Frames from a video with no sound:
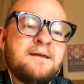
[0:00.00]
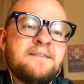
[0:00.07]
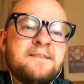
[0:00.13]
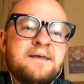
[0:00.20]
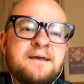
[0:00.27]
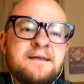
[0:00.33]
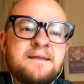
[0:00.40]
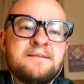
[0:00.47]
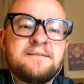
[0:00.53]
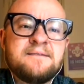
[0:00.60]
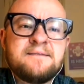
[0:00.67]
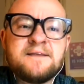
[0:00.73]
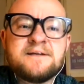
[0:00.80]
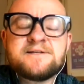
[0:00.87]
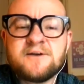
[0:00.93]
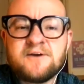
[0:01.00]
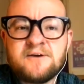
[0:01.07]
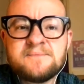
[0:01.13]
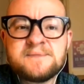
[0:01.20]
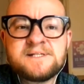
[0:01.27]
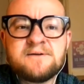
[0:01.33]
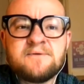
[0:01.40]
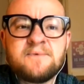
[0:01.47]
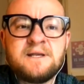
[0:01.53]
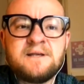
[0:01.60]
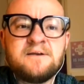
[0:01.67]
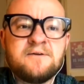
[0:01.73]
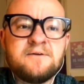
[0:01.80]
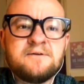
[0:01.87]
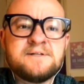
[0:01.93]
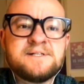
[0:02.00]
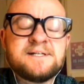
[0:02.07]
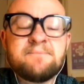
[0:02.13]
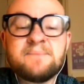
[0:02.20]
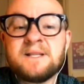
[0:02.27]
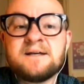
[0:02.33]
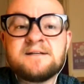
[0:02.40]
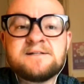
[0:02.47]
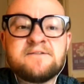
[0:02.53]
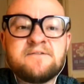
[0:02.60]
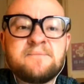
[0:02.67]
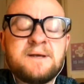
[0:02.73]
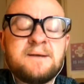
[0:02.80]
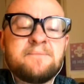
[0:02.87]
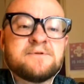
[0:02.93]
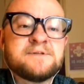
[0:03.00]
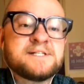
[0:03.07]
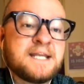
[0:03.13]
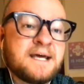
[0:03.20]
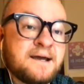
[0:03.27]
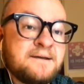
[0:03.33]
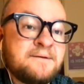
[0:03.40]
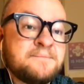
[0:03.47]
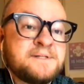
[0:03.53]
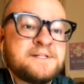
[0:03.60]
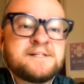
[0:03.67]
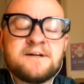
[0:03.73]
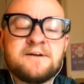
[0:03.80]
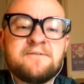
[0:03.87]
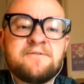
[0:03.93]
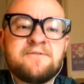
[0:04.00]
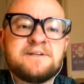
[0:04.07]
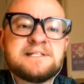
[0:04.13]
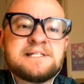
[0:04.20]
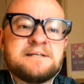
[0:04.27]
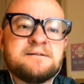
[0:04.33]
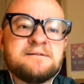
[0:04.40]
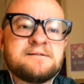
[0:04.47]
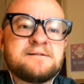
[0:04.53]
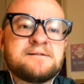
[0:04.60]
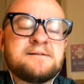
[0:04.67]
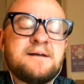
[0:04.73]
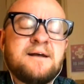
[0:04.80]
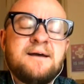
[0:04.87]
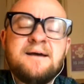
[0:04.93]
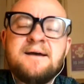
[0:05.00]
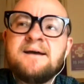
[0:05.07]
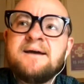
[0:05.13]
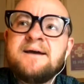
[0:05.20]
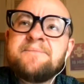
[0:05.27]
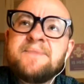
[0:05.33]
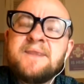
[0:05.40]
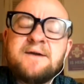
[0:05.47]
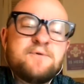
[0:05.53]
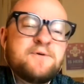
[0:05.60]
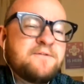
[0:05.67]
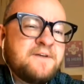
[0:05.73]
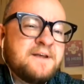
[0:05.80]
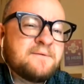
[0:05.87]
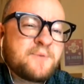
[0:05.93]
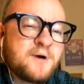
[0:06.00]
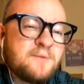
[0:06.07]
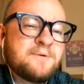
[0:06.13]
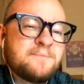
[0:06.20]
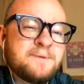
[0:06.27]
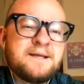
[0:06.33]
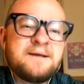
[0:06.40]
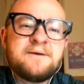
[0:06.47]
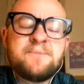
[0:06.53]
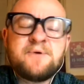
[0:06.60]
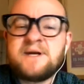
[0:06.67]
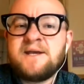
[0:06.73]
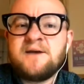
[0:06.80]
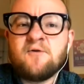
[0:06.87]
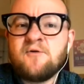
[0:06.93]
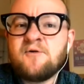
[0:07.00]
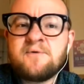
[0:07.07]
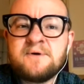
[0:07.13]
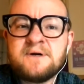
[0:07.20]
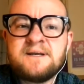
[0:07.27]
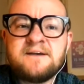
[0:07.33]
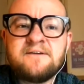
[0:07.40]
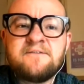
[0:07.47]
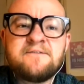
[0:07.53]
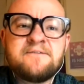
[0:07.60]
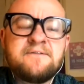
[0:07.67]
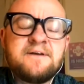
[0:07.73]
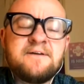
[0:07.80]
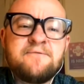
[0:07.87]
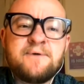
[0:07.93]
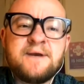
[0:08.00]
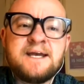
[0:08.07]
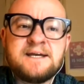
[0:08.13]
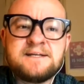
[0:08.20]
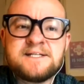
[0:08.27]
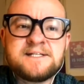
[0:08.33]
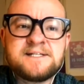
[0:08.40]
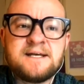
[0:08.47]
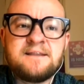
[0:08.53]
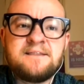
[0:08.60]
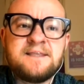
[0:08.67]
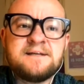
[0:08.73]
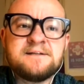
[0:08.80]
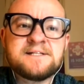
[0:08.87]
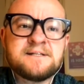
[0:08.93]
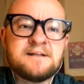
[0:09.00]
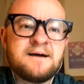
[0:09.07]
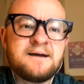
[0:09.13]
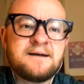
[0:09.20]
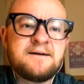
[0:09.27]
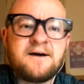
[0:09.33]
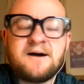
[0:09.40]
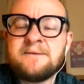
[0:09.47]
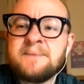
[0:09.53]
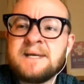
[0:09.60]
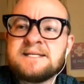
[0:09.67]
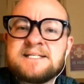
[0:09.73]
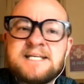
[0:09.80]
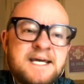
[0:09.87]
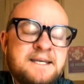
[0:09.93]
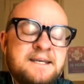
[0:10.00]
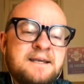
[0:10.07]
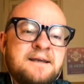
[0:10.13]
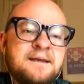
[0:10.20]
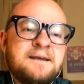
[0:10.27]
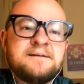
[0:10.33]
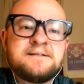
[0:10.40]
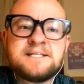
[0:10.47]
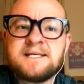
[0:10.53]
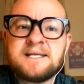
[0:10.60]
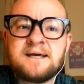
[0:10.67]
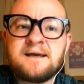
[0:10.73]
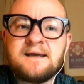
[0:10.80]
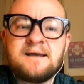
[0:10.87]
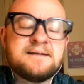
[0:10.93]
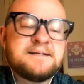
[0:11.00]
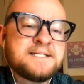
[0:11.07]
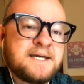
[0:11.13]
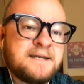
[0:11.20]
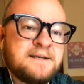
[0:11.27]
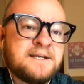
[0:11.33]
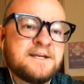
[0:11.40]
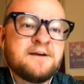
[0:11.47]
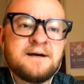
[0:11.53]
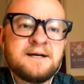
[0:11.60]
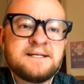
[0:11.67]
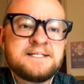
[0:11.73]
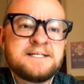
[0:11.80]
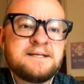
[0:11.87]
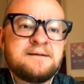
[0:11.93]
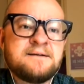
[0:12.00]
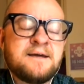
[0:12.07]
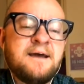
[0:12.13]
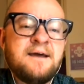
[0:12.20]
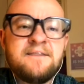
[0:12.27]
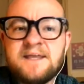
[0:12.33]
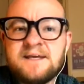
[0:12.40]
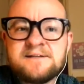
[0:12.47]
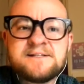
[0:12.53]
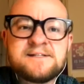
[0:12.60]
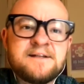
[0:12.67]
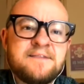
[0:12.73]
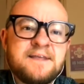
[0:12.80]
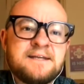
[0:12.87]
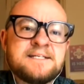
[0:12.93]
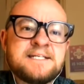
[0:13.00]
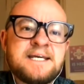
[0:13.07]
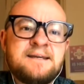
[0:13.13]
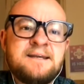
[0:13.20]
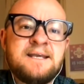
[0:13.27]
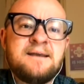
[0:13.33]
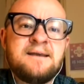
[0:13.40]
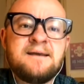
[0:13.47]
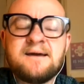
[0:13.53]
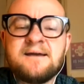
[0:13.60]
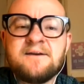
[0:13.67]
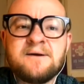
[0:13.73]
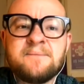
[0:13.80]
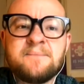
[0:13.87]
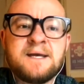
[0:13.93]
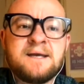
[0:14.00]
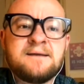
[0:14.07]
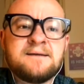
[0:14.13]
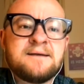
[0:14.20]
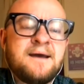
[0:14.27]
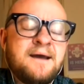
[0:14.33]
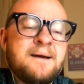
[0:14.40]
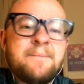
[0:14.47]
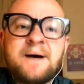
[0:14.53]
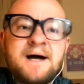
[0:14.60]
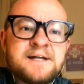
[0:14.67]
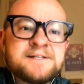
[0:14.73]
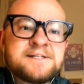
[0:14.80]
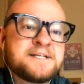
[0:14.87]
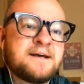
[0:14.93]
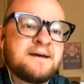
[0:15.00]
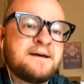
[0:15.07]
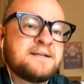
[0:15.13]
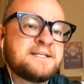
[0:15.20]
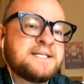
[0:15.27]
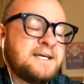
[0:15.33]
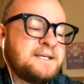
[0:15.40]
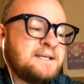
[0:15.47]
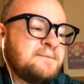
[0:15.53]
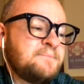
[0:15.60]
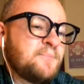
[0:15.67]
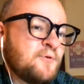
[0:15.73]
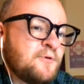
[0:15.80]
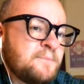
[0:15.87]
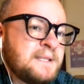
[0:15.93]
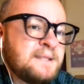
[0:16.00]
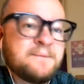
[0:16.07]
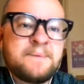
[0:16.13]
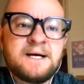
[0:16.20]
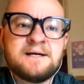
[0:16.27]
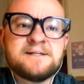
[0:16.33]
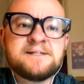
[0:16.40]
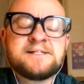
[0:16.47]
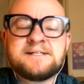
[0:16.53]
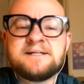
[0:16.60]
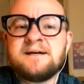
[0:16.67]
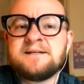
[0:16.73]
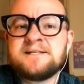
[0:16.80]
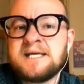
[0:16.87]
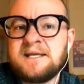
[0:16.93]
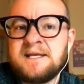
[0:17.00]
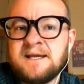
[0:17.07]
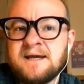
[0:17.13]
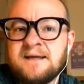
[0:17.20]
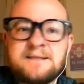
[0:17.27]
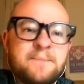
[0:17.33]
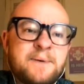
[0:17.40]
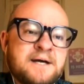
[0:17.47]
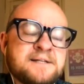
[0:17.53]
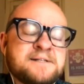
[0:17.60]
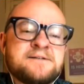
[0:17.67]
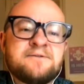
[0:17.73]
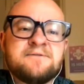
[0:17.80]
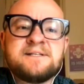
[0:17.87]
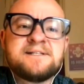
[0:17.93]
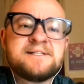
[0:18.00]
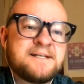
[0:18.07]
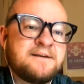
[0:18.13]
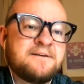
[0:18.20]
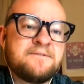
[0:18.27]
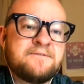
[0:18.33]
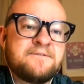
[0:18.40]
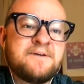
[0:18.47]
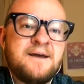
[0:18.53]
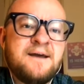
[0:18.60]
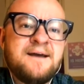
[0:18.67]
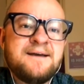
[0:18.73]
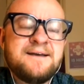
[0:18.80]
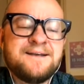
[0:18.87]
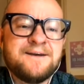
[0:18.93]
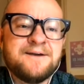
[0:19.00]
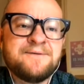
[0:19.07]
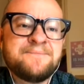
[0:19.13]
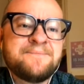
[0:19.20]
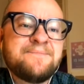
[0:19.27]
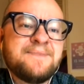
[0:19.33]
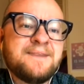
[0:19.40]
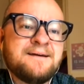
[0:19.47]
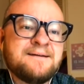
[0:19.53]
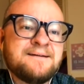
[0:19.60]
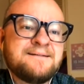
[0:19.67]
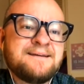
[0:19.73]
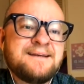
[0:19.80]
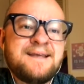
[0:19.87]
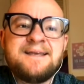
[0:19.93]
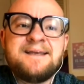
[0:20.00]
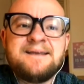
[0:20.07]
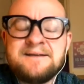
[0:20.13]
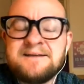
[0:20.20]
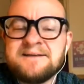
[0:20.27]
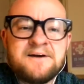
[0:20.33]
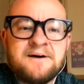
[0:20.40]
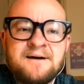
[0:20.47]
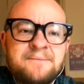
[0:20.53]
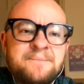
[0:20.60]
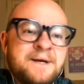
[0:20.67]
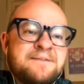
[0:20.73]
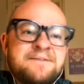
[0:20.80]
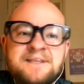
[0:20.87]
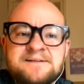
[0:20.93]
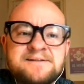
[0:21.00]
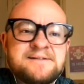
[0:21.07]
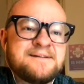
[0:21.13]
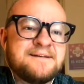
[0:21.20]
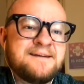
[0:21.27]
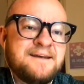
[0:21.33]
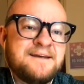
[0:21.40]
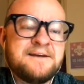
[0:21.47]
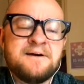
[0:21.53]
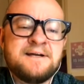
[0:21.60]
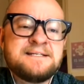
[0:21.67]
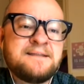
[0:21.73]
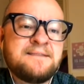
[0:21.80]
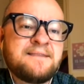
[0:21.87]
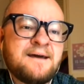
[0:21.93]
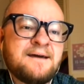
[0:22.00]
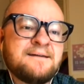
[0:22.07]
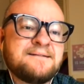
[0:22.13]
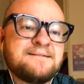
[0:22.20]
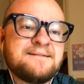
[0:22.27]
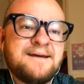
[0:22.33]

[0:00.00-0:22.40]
They're the terms that we use in place of people's names. So, for instance, it would feel probably pretty awkward if we had to say things like, I met Teddy today and Teddy and I did this, and then Teddy and I made pasta, Teddy brought me the pasta, Teddy ate the pasta, instead of, he and I made this and he and I did that.